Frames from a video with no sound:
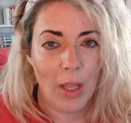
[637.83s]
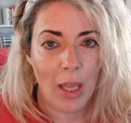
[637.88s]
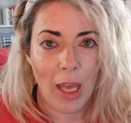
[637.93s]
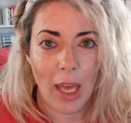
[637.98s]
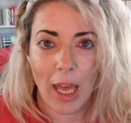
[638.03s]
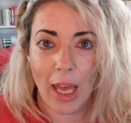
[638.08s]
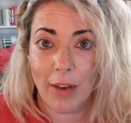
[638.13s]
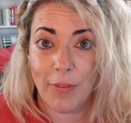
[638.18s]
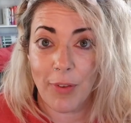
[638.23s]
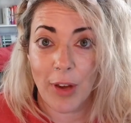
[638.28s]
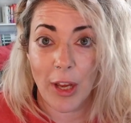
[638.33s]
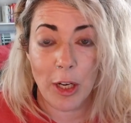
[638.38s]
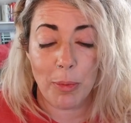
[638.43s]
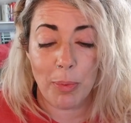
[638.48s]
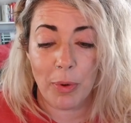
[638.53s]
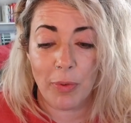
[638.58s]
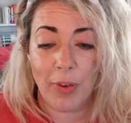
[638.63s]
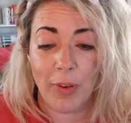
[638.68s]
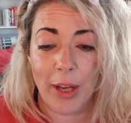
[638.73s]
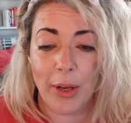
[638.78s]
And find a
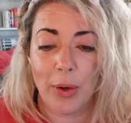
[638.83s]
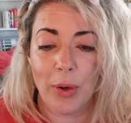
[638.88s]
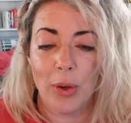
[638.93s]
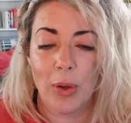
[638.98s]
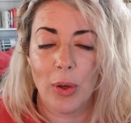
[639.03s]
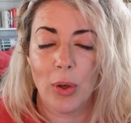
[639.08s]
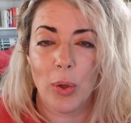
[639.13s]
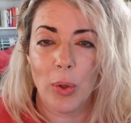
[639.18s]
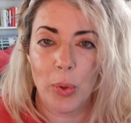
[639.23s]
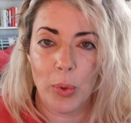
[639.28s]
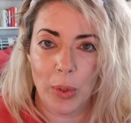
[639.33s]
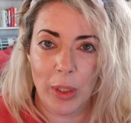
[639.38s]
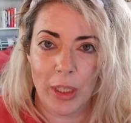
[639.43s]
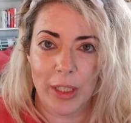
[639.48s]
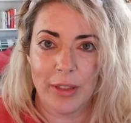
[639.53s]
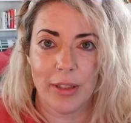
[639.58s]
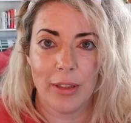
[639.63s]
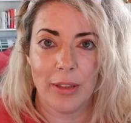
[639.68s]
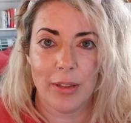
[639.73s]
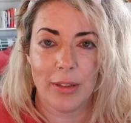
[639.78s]
provider who
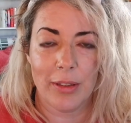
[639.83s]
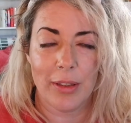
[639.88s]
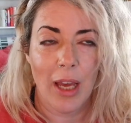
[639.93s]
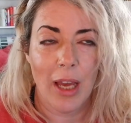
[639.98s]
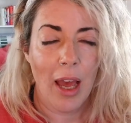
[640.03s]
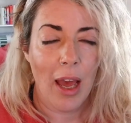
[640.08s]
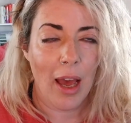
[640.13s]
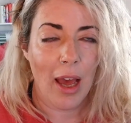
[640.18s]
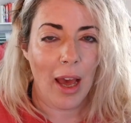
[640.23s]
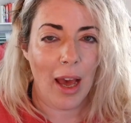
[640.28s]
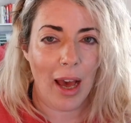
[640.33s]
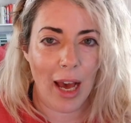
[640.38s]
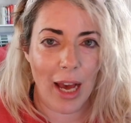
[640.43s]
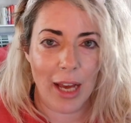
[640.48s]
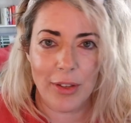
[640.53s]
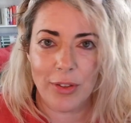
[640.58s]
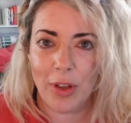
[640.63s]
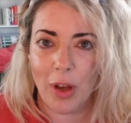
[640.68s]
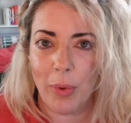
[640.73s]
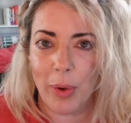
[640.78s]
listens.
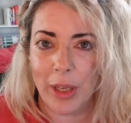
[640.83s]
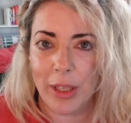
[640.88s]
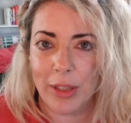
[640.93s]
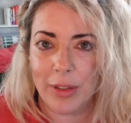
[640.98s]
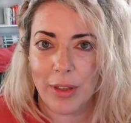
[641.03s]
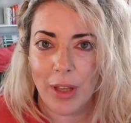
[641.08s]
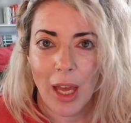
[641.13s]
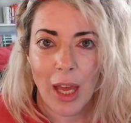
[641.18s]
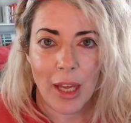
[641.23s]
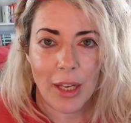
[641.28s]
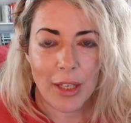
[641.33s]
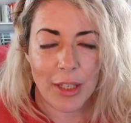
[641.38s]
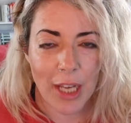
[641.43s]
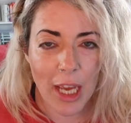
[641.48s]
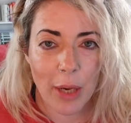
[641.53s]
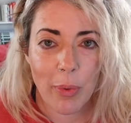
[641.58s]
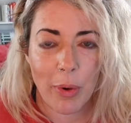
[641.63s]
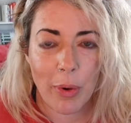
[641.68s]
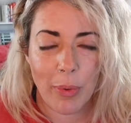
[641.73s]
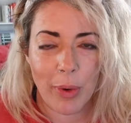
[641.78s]
As always,
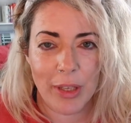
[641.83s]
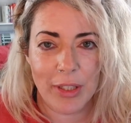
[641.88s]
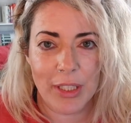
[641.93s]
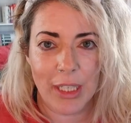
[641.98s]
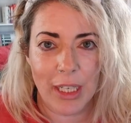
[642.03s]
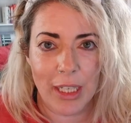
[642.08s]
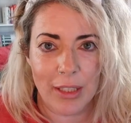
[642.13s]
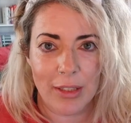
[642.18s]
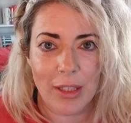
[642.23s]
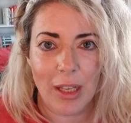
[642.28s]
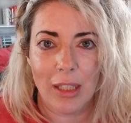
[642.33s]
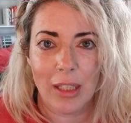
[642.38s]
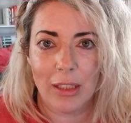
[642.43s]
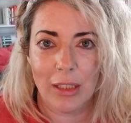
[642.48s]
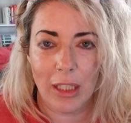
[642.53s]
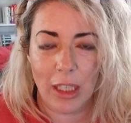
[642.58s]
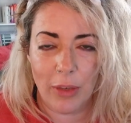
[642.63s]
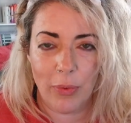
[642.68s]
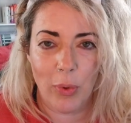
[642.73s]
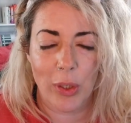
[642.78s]
take what resonates,
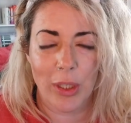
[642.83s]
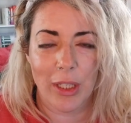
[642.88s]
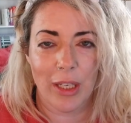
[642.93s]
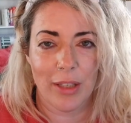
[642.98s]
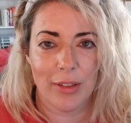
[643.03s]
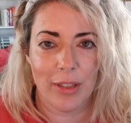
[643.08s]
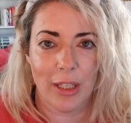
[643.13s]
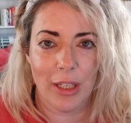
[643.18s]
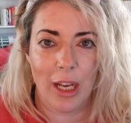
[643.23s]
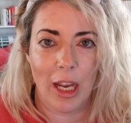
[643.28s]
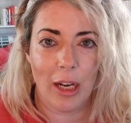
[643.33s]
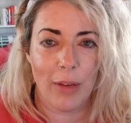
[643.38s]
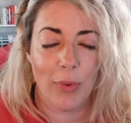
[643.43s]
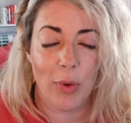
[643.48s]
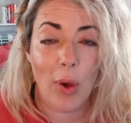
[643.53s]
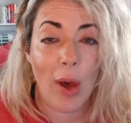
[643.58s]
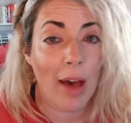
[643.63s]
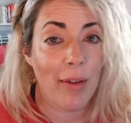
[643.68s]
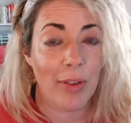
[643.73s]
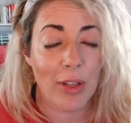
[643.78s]
leave what doesn't. And if you
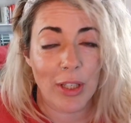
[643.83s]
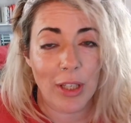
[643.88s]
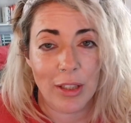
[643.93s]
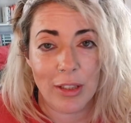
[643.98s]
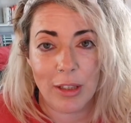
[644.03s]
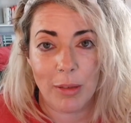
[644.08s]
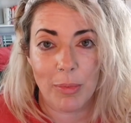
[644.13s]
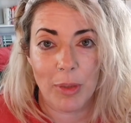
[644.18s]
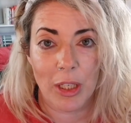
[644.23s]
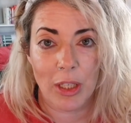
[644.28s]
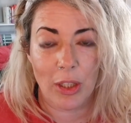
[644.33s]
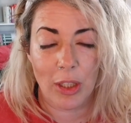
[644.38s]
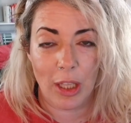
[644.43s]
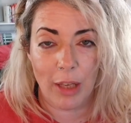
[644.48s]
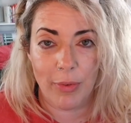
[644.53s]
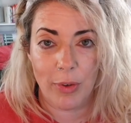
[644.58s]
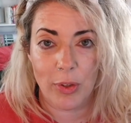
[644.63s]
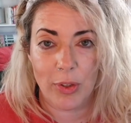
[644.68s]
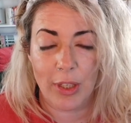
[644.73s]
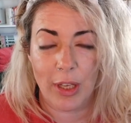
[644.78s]
haven't done something to love
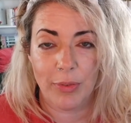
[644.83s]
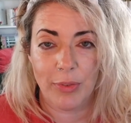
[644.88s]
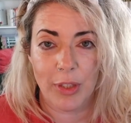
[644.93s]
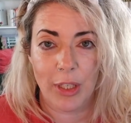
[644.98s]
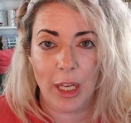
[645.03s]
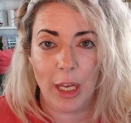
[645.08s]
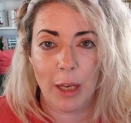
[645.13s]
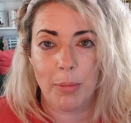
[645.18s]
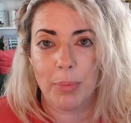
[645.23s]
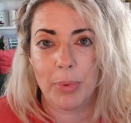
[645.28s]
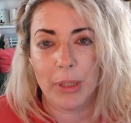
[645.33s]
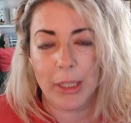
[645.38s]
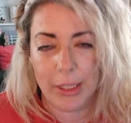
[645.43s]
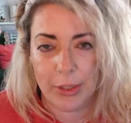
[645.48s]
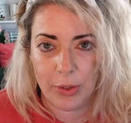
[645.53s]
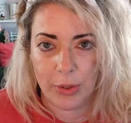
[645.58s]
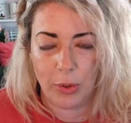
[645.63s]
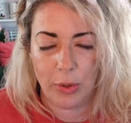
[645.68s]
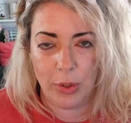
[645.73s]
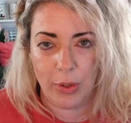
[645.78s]
yourself today, please
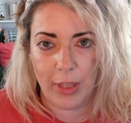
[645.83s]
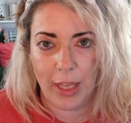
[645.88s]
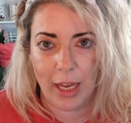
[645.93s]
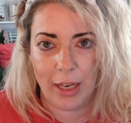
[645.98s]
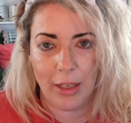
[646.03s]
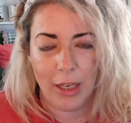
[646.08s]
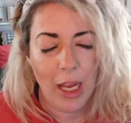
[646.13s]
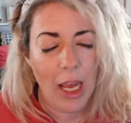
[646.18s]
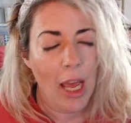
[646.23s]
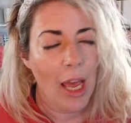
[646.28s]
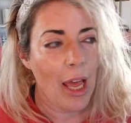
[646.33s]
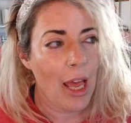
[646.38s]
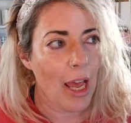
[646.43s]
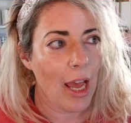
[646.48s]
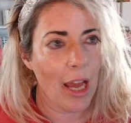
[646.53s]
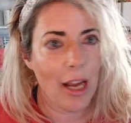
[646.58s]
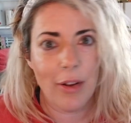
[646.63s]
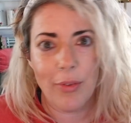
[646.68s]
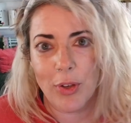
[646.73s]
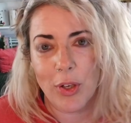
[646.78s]
go do that.
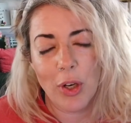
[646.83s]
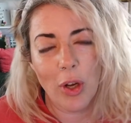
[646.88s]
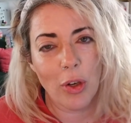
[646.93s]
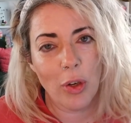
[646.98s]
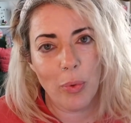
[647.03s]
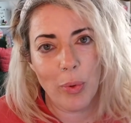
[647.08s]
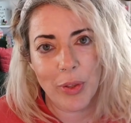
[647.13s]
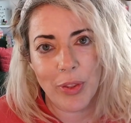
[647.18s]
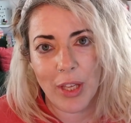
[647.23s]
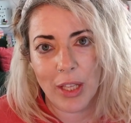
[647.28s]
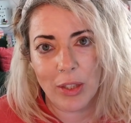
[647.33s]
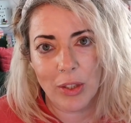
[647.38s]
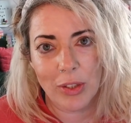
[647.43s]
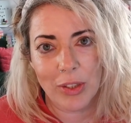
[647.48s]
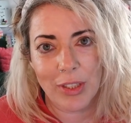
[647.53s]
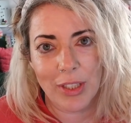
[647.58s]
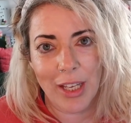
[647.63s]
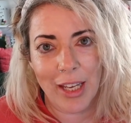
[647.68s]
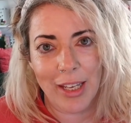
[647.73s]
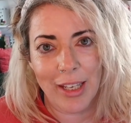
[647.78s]
And if you don't know what that
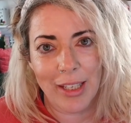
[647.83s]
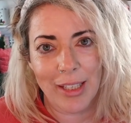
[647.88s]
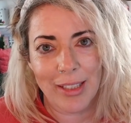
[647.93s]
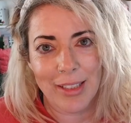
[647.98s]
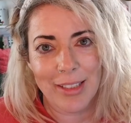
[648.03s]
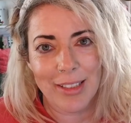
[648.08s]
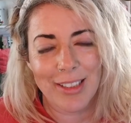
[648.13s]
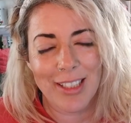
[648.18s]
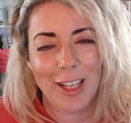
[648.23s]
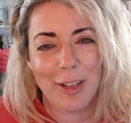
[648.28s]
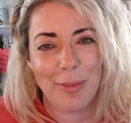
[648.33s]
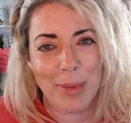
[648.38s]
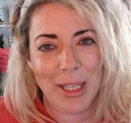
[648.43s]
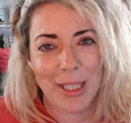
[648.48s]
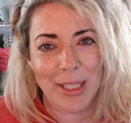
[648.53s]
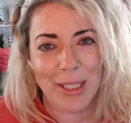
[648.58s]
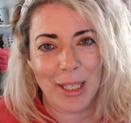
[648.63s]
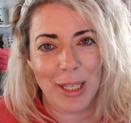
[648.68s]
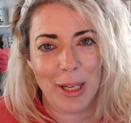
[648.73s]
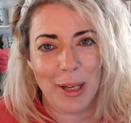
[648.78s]
looks like, send me a
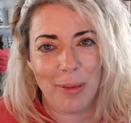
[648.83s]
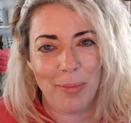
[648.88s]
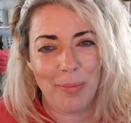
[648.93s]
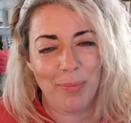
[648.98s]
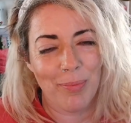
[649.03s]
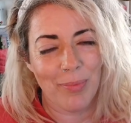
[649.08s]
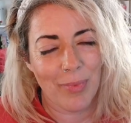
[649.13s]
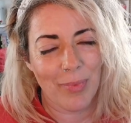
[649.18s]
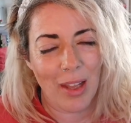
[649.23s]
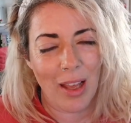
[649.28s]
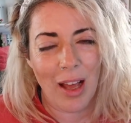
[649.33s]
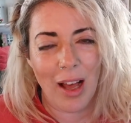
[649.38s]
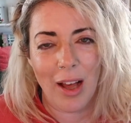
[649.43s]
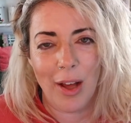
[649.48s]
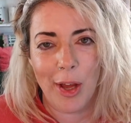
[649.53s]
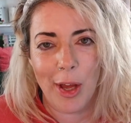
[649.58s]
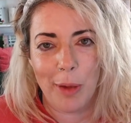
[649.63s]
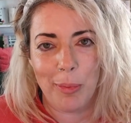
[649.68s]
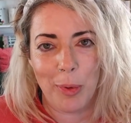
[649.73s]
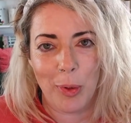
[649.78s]
DM. I'll
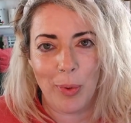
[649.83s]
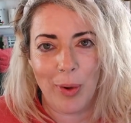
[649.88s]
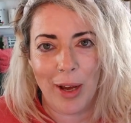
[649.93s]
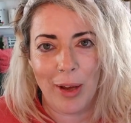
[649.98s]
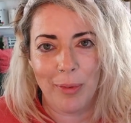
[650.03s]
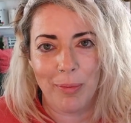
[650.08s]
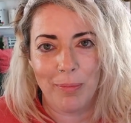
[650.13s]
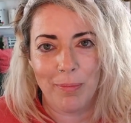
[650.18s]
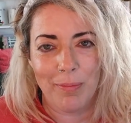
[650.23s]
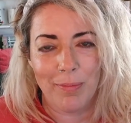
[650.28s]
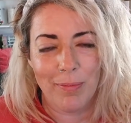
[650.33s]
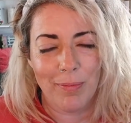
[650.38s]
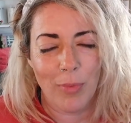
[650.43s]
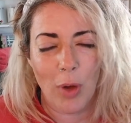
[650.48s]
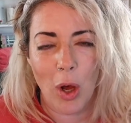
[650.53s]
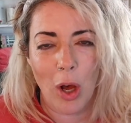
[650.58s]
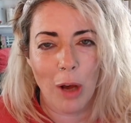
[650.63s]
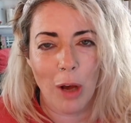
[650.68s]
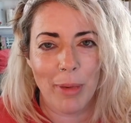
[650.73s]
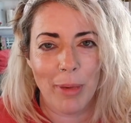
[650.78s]
help you out.
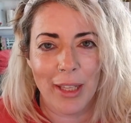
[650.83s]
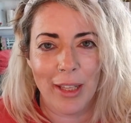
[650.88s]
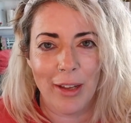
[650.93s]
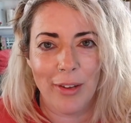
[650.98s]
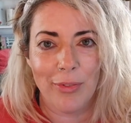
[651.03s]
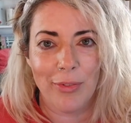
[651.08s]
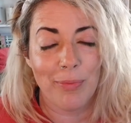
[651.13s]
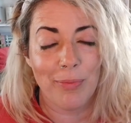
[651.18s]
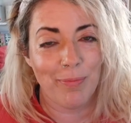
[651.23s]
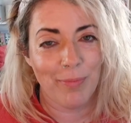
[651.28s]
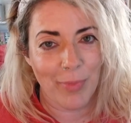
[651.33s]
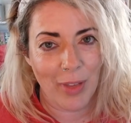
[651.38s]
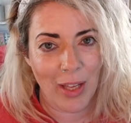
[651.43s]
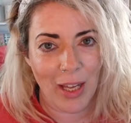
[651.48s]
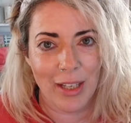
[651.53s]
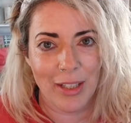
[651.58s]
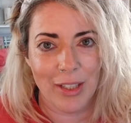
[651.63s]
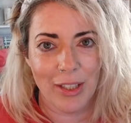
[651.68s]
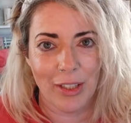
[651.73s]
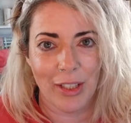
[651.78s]
All my love.
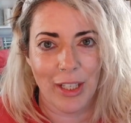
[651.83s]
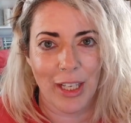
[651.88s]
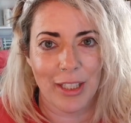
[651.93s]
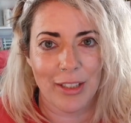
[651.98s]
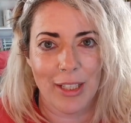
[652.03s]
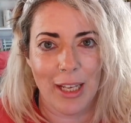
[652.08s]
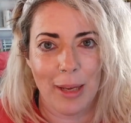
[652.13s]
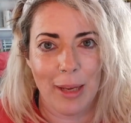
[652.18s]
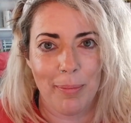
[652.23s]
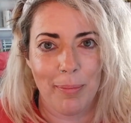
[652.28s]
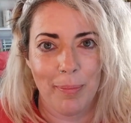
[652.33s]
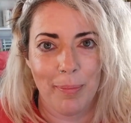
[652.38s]
Until next time.